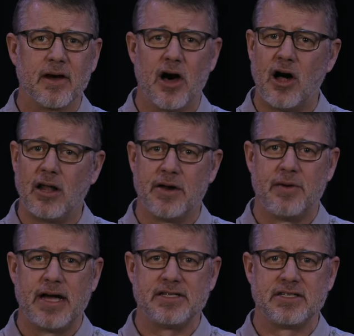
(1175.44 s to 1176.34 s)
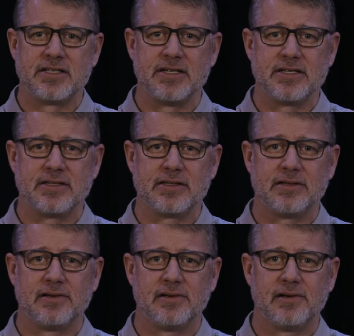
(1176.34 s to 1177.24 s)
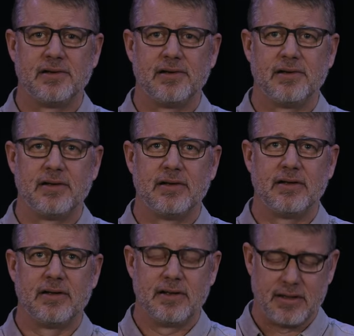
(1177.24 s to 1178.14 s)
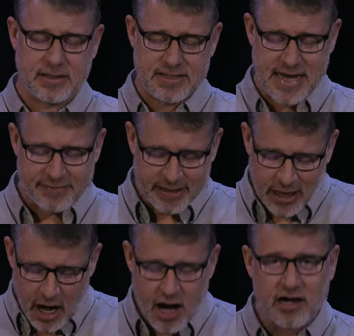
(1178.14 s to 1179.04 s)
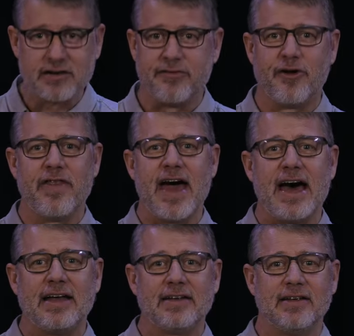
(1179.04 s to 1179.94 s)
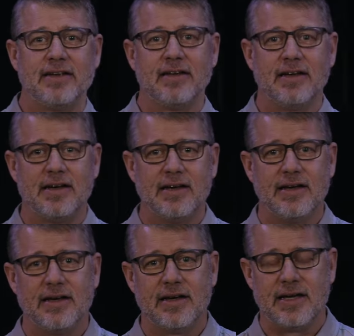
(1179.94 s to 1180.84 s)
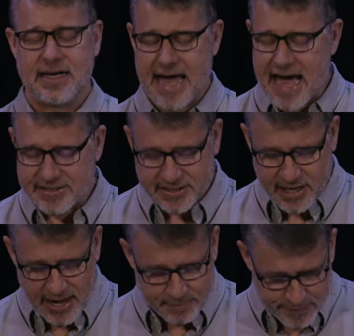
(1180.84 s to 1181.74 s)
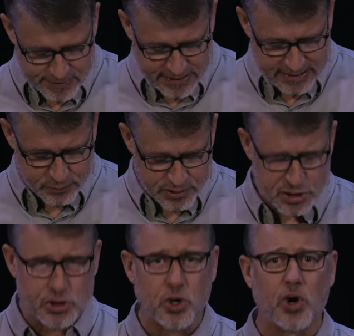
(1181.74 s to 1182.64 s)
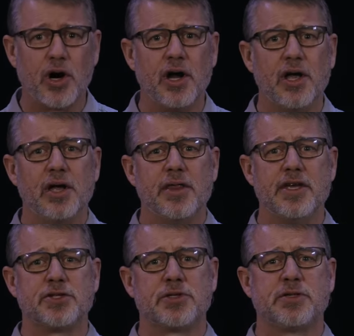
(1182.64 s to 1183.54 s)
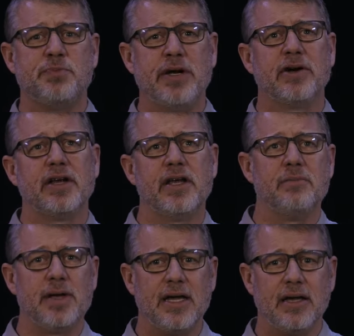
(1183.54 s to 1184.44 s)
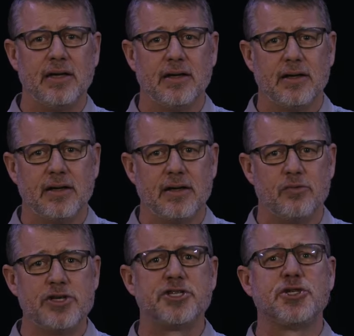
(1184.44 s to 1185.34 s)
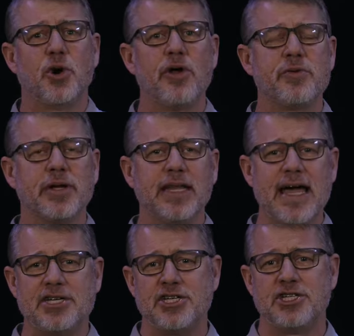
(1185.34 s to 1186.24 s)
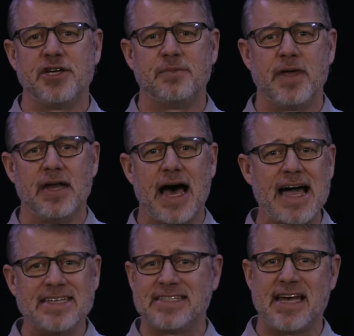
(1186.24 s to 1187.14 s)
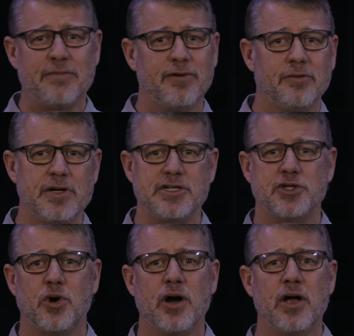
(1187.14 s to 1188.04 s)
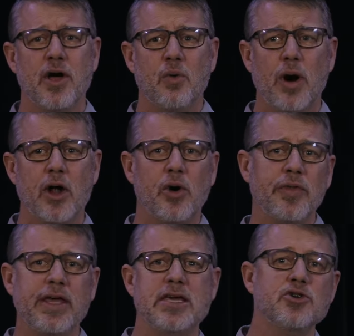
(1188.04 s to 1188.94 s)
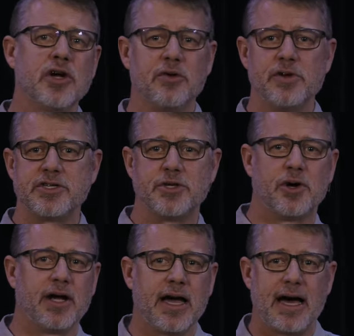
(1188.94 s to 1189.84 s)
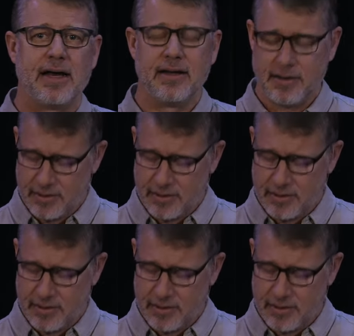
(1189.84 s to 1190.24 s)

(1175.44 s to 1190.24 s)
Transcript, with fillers: All unrighteousness. And David longed for that. And he asked God, please restore this spirit in me. Restore the relationship that I severed. Restore what only you can restore, God.